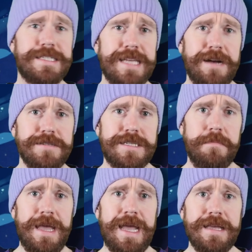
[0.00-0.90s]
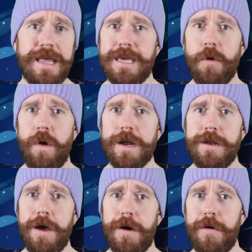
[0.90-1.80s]
it sounds to me like you want to
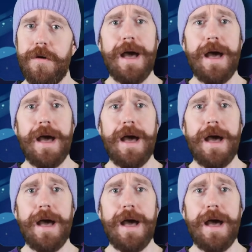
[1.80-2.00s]
know